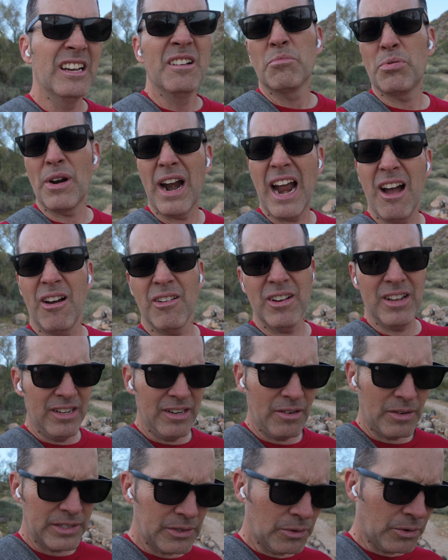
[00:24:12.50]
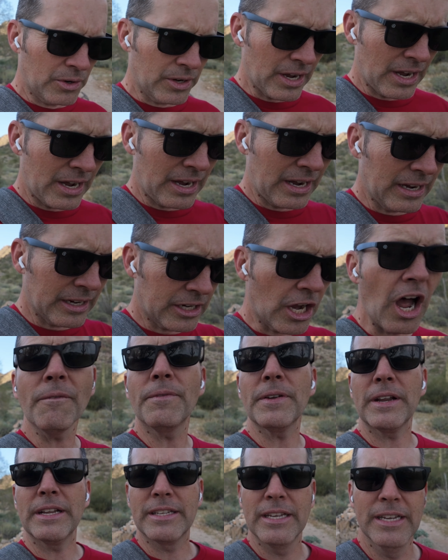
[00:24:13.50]
proud. What's the word?
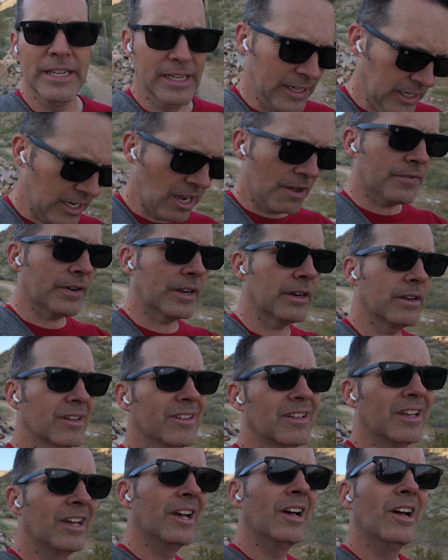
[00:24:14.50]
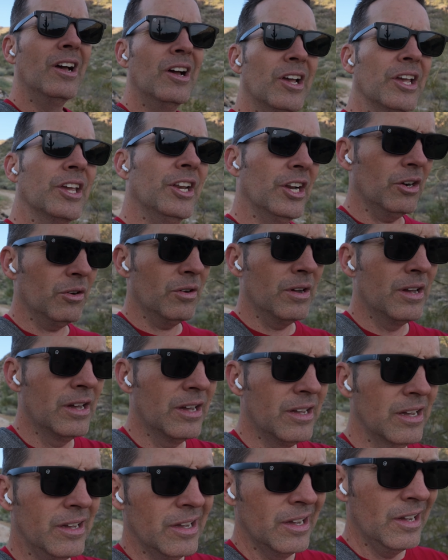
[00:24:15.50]
Confident. You know,
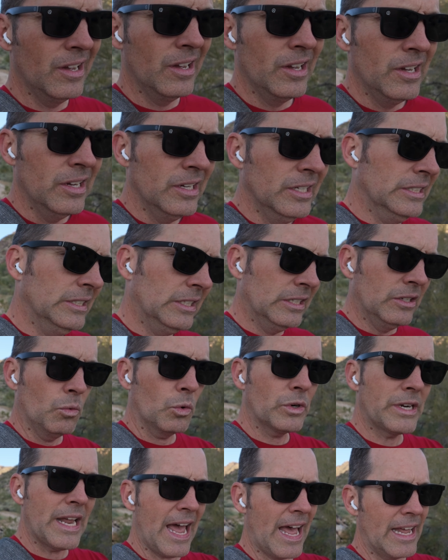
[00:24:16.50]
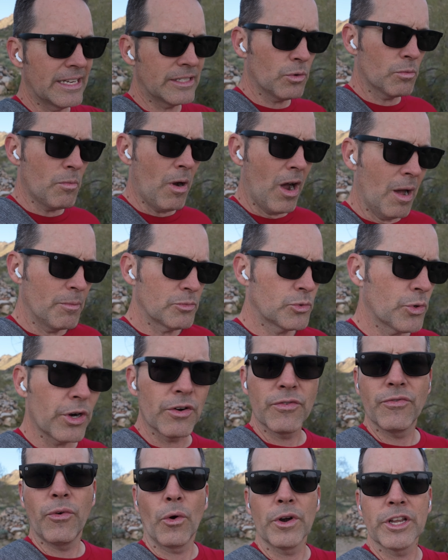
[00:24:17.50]
we're dads, we're moms, we're in
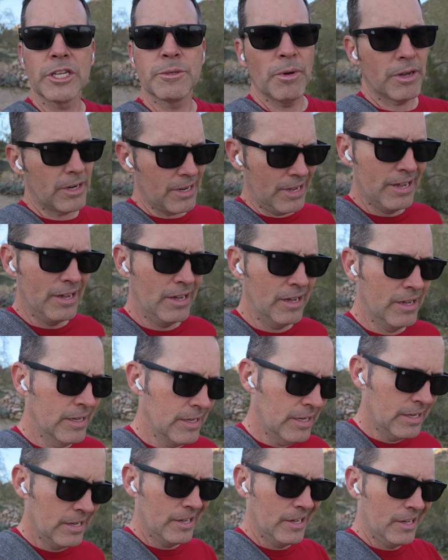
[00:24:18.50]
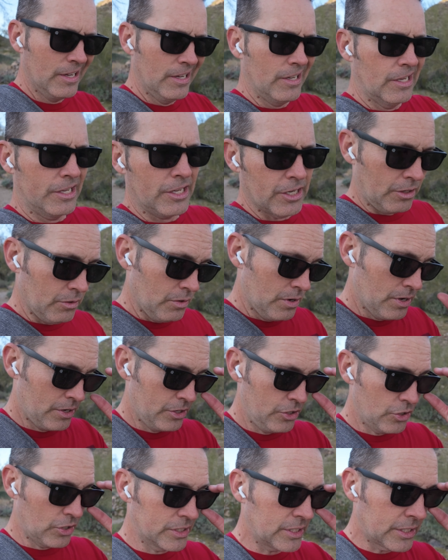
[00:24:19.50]
our 40s, but you know,
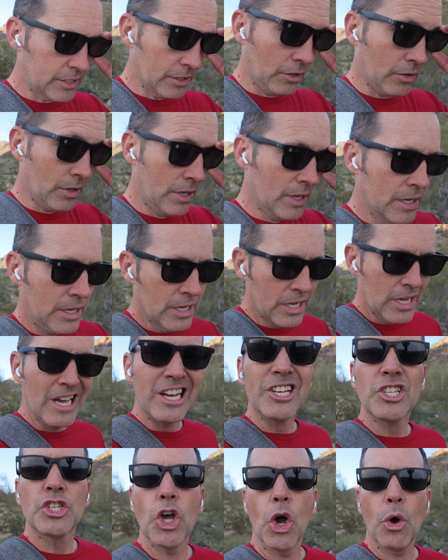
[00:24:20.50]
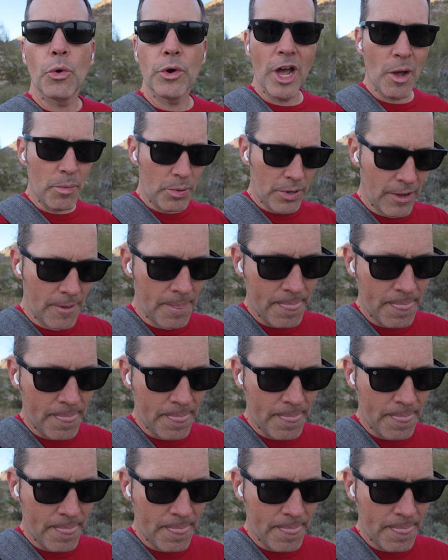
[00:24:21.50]
you can still tone up,